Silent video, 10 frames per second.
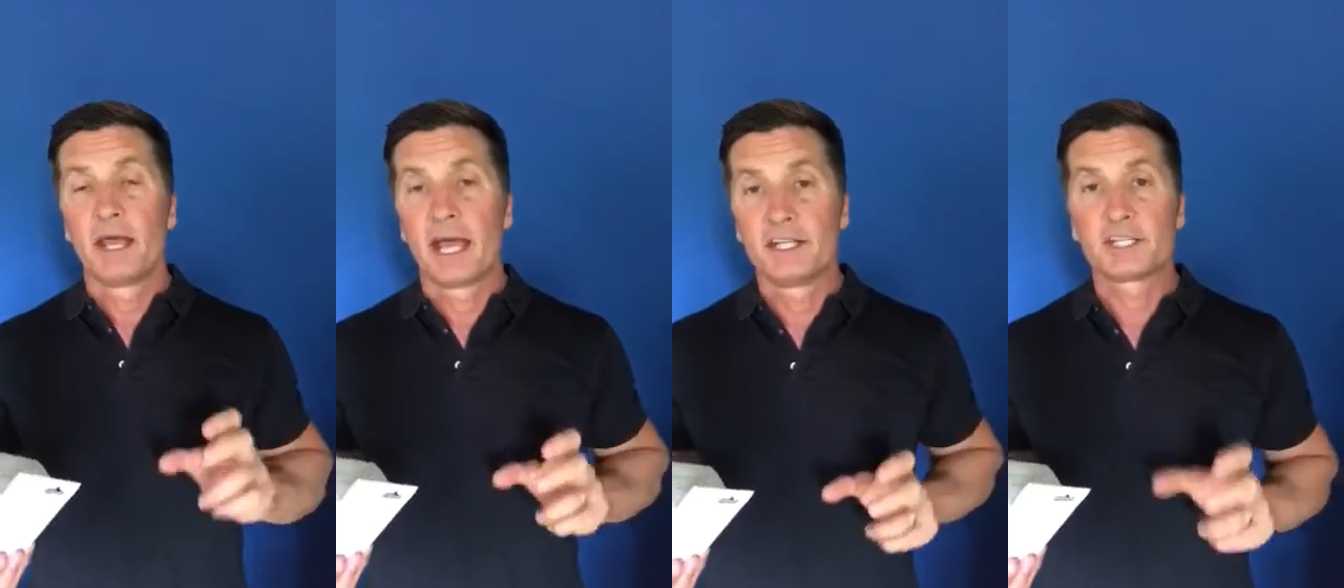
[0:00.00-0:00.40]

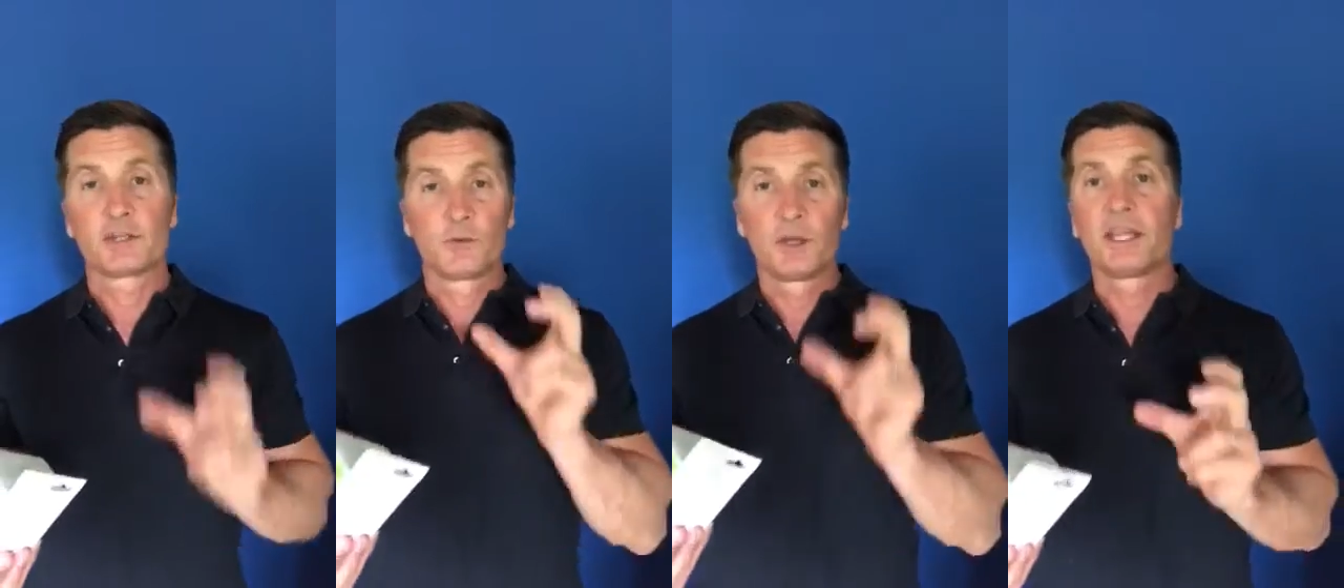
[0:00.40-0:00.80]
and just
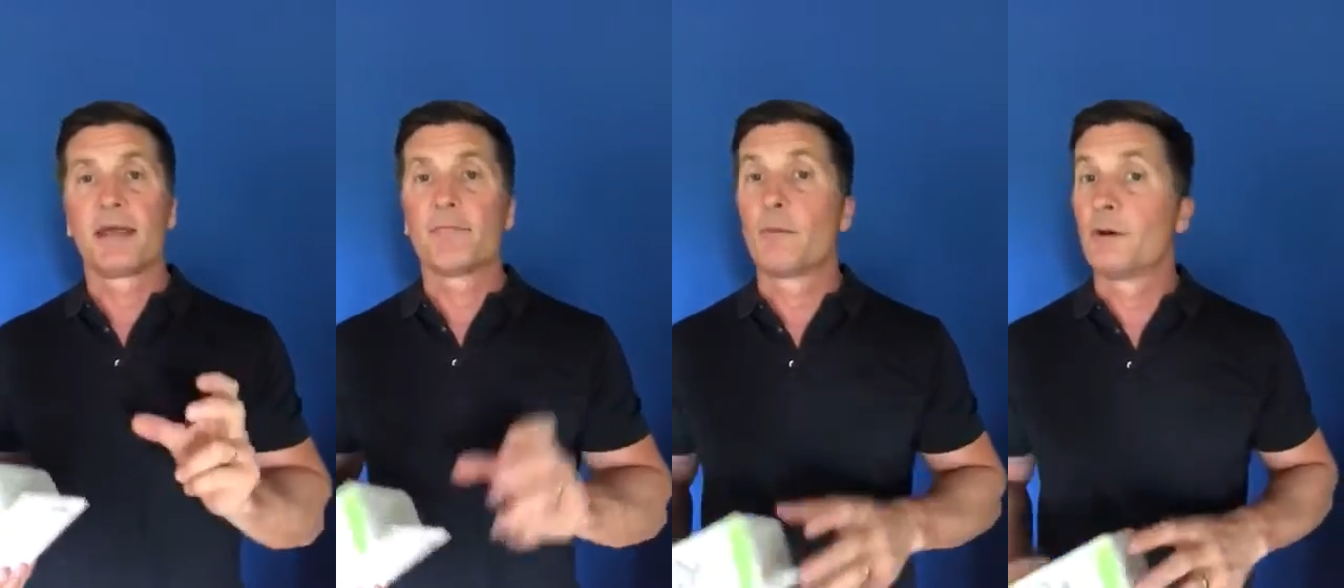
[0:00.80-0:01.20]
to really
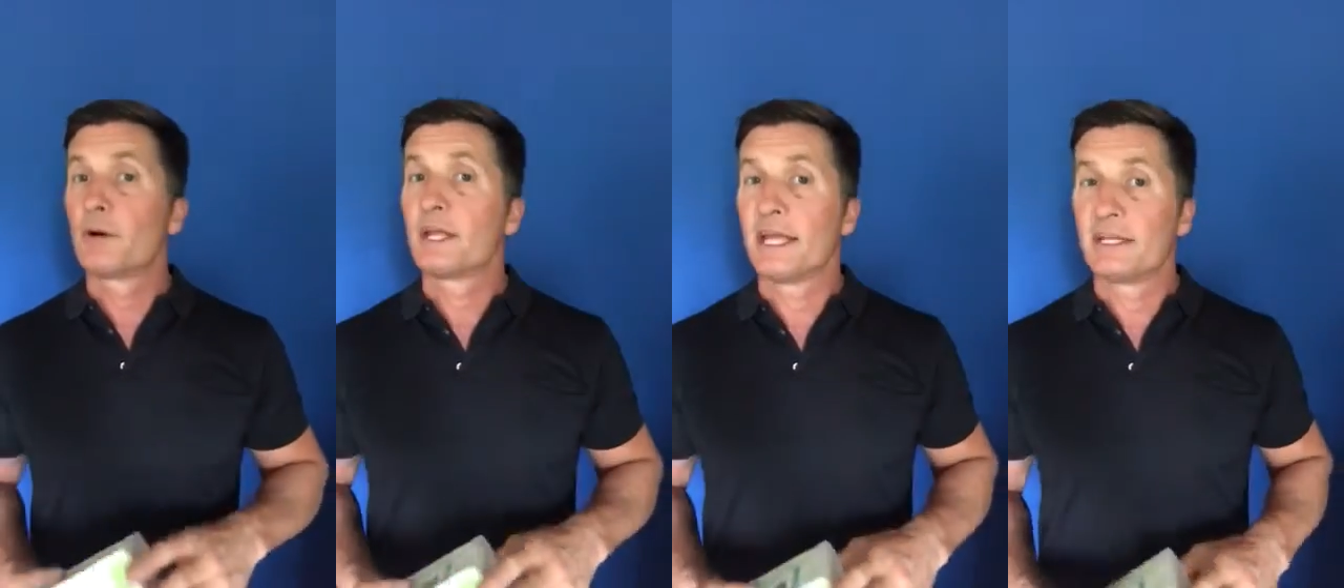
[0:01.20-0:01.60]
get
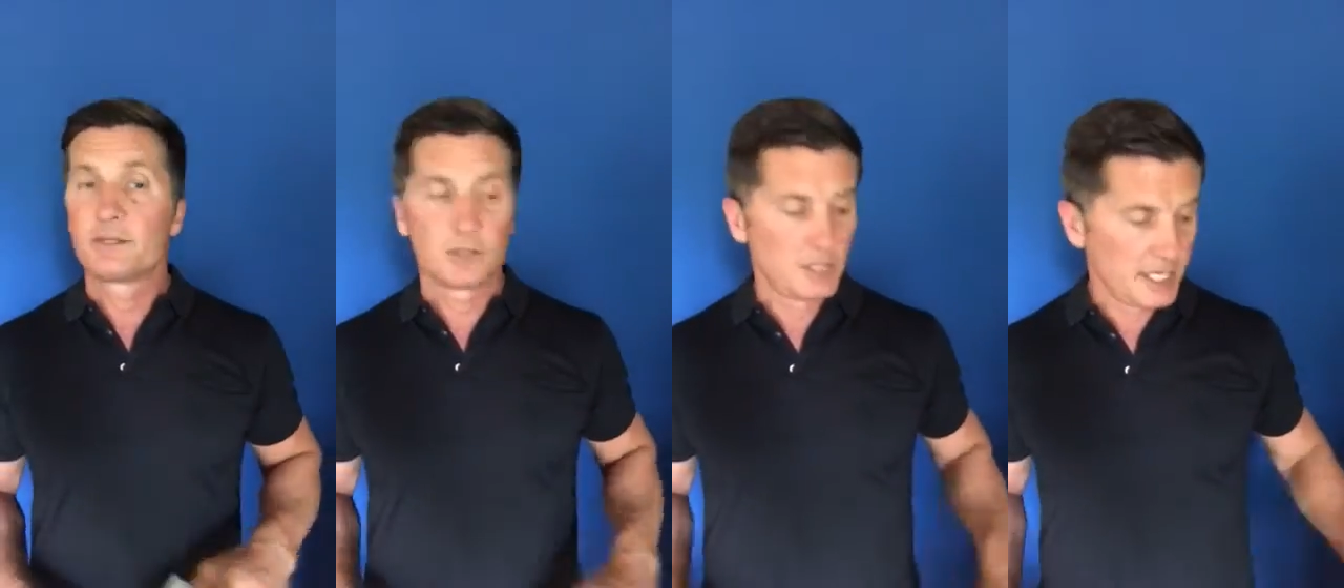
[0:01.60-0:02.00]
mobility
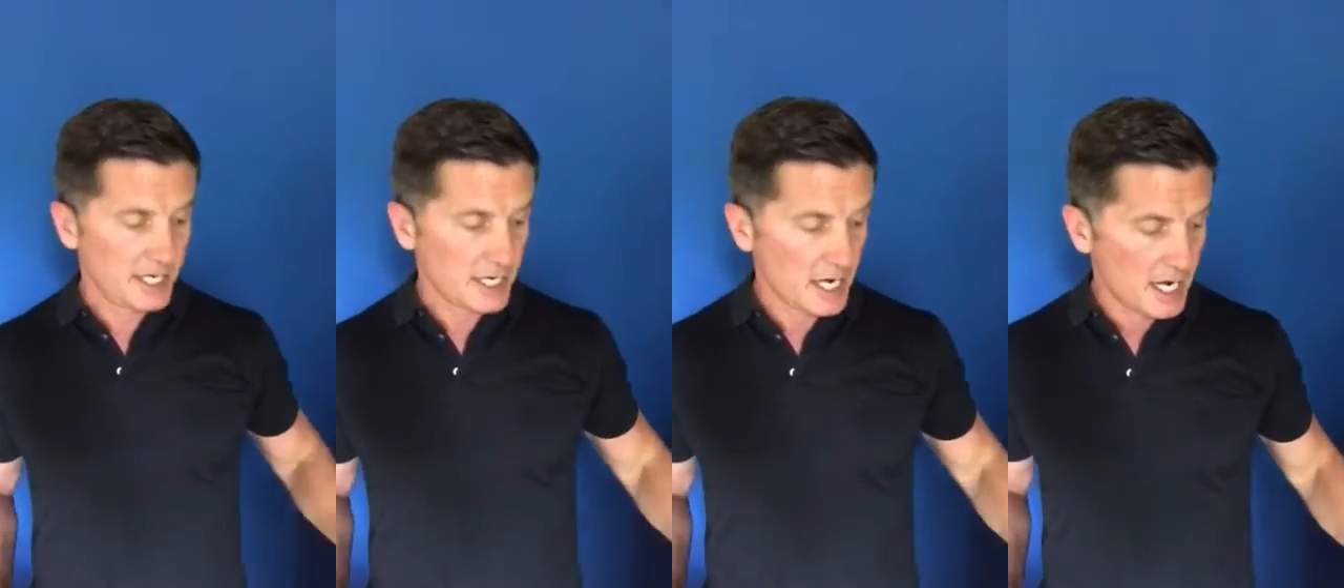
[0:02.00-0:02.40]
into
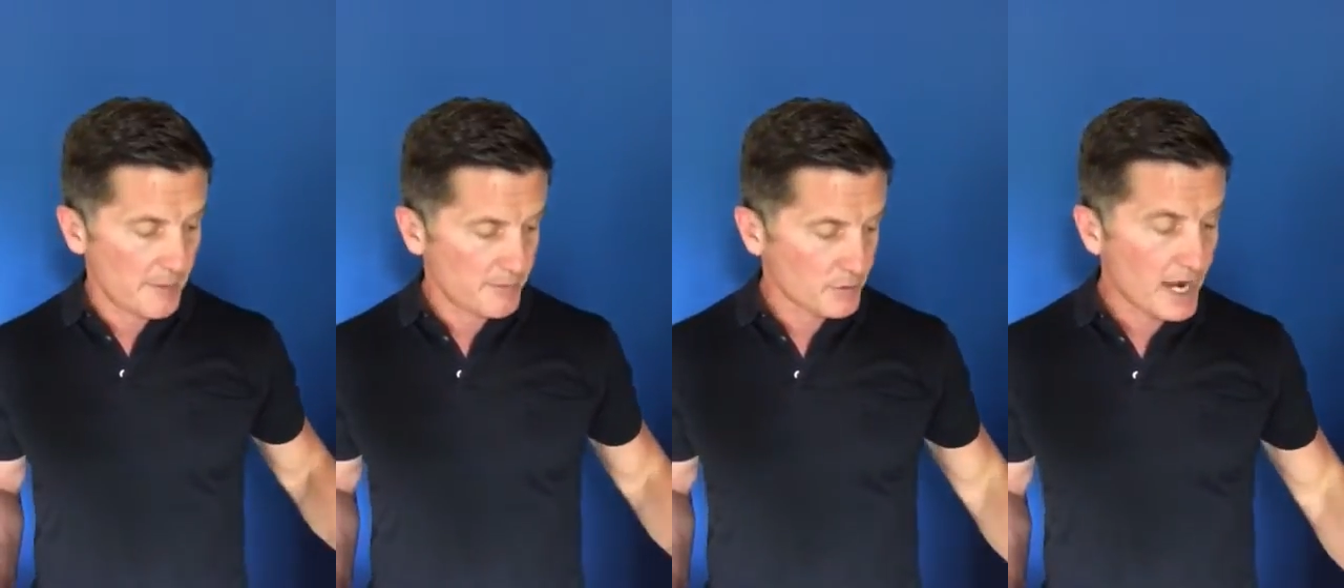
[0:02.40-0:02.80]
the
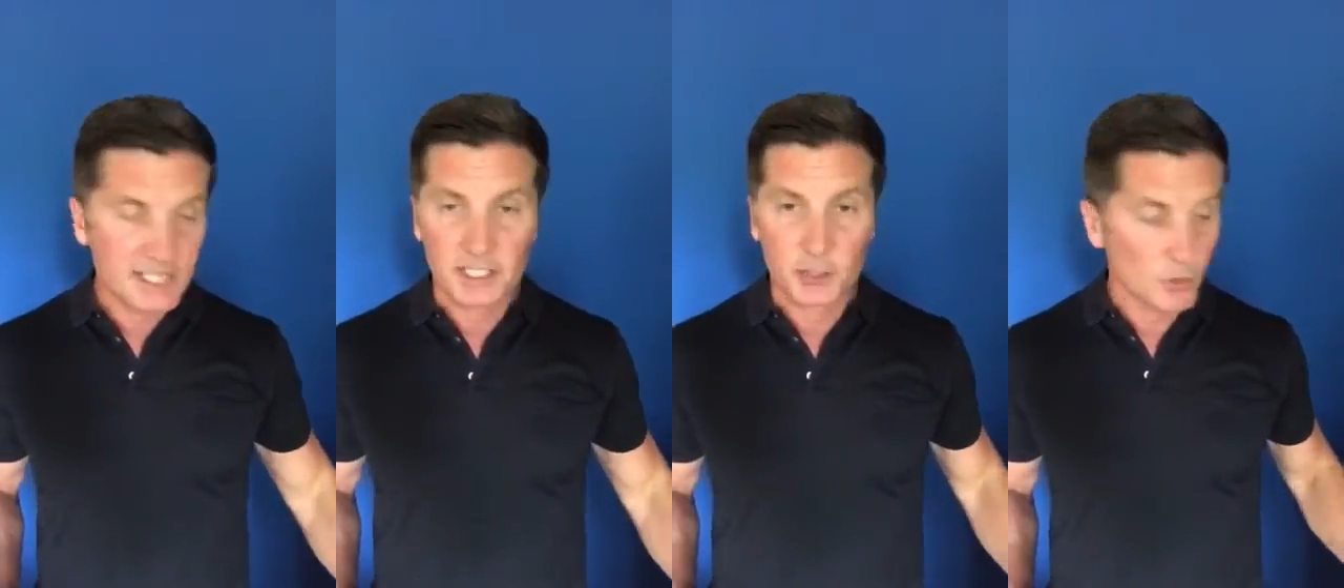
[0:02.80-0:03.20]

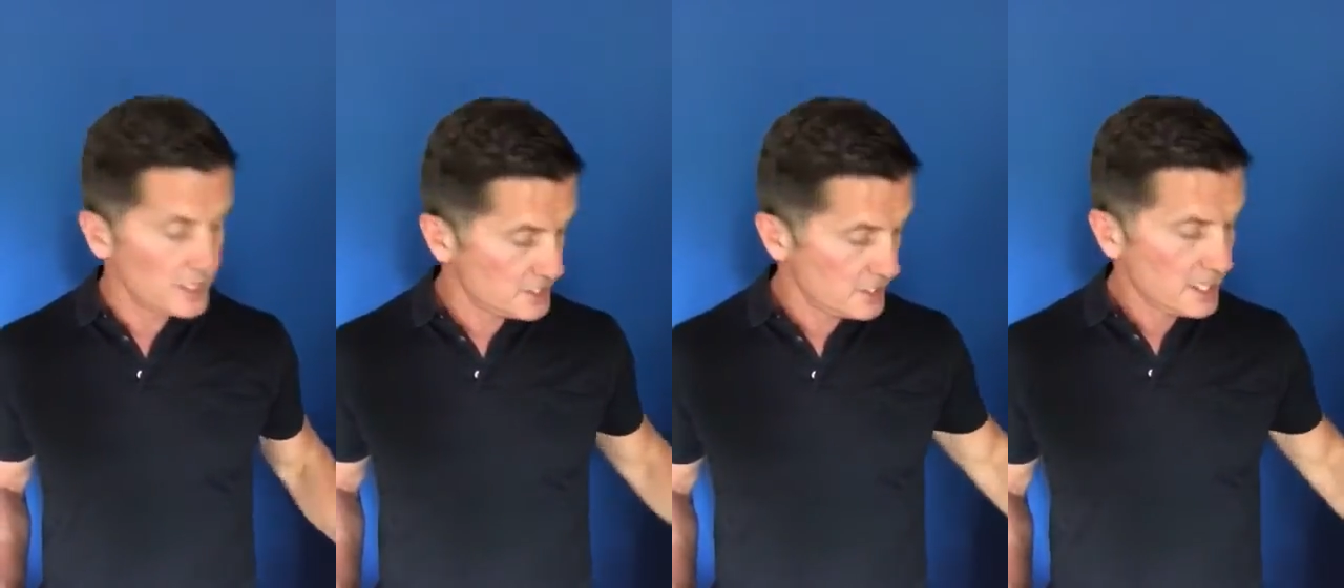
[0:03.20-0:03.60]
thoracic
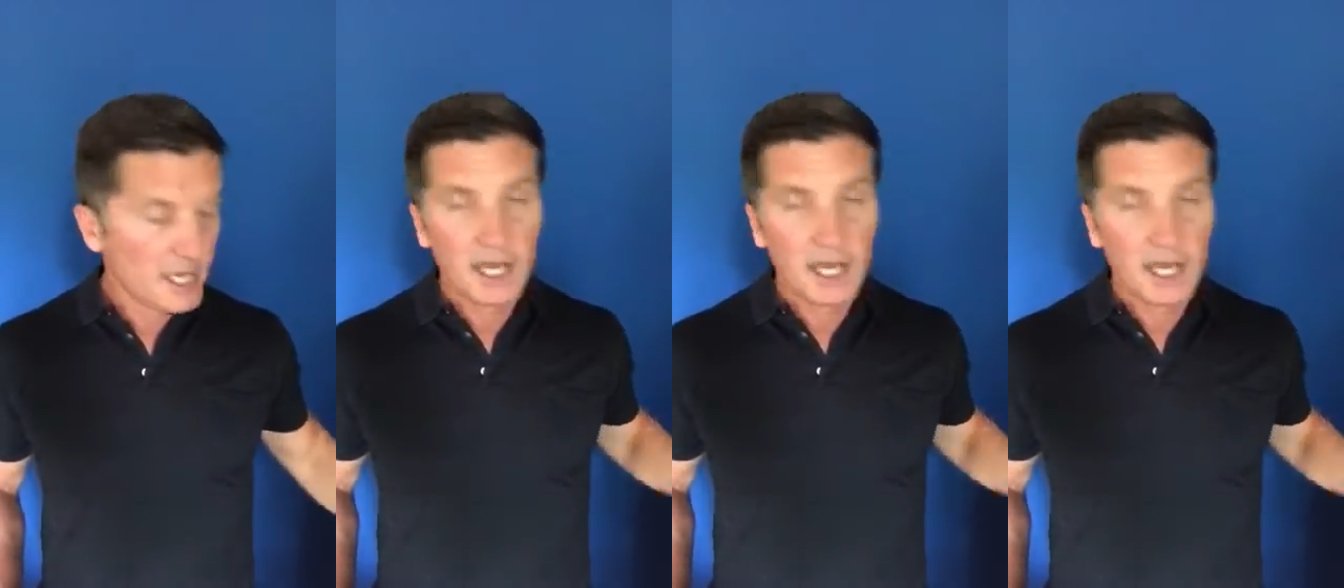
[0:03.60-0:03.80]
joints.